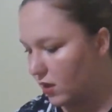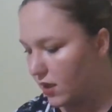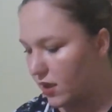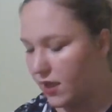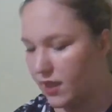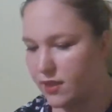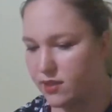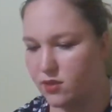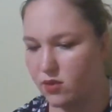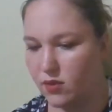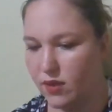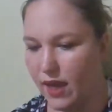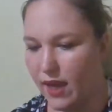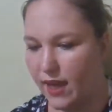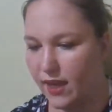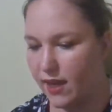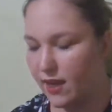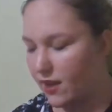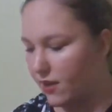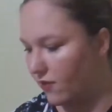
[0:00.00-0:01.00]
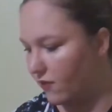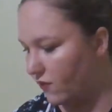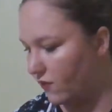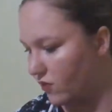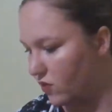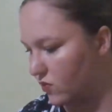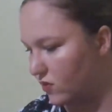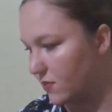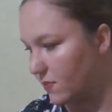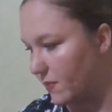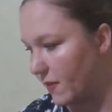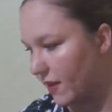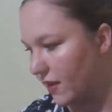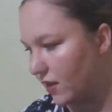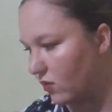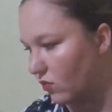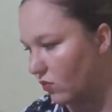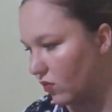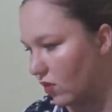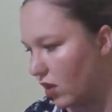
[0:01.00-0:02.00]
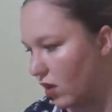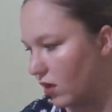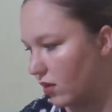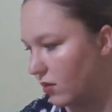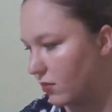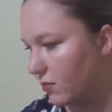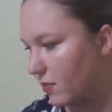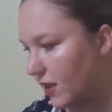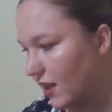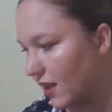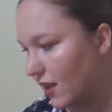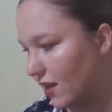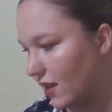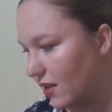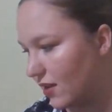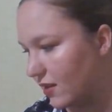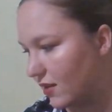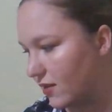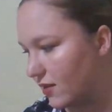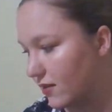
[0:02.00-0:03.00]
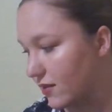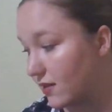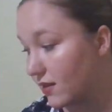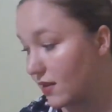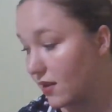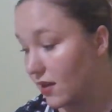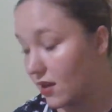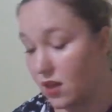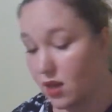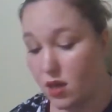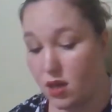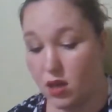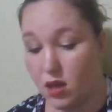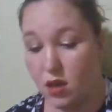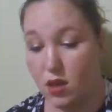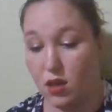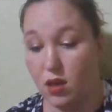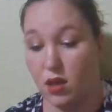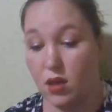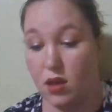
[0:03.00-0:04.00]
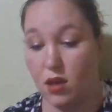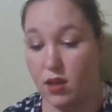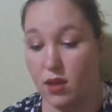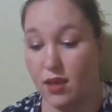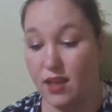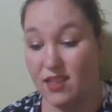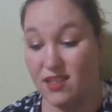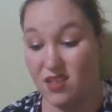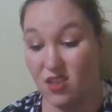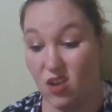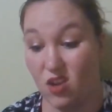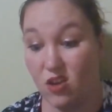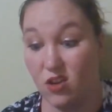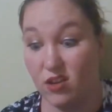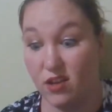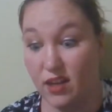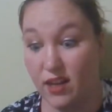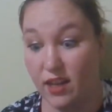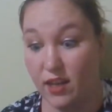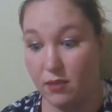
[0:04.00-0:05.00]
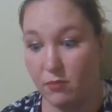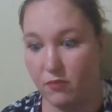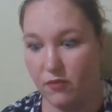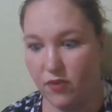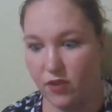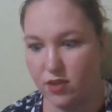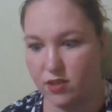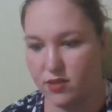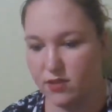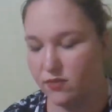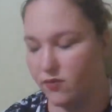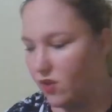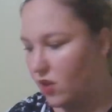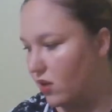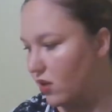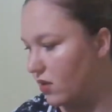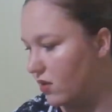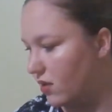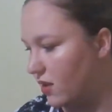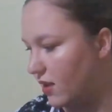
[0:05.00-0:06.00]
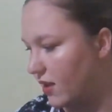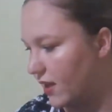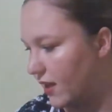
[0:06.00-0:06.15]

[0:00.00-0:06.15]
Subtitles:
It's okay if you spell it wrong because it's a hard name, first of all.